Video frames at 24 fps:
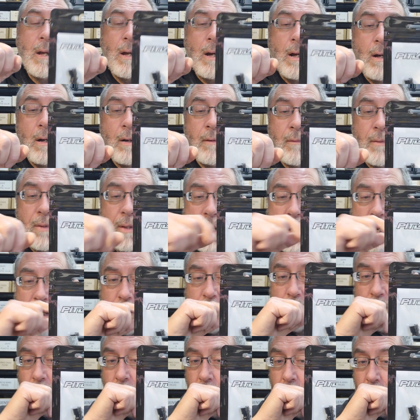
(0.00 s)
of the
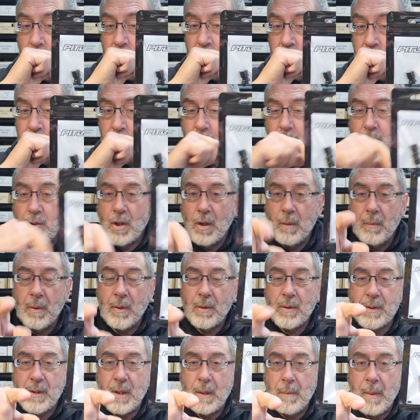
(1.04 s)
actual
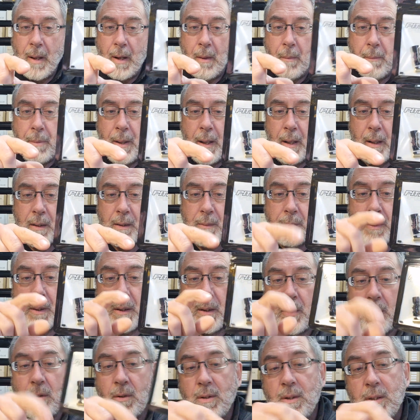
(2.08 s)
terminals of the battery packs.
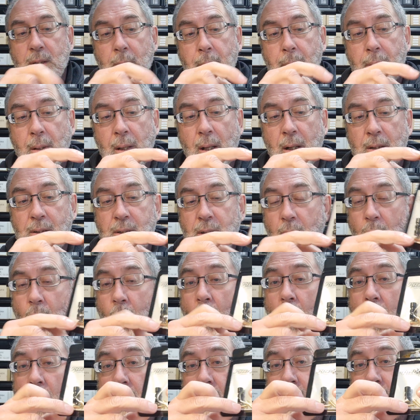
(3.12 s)
Because the plugs are
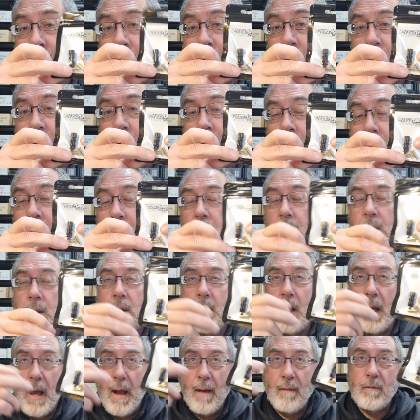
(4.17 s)
quite tight,
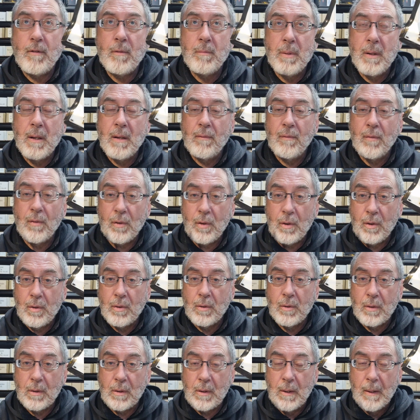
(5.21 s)
they have to be for
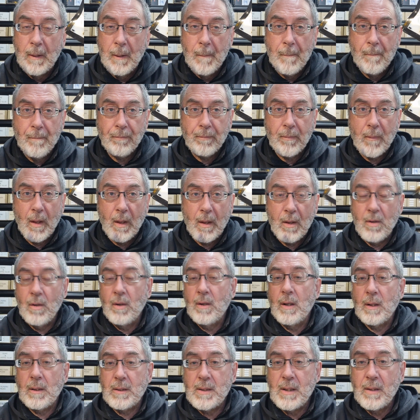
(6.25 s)
good
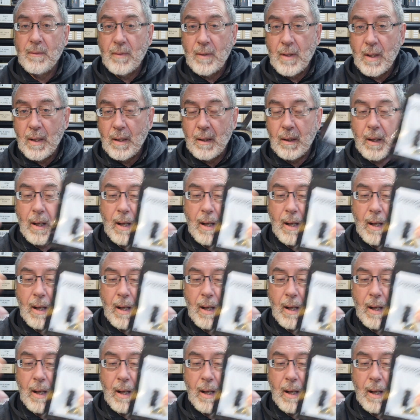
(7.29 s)
connectivity,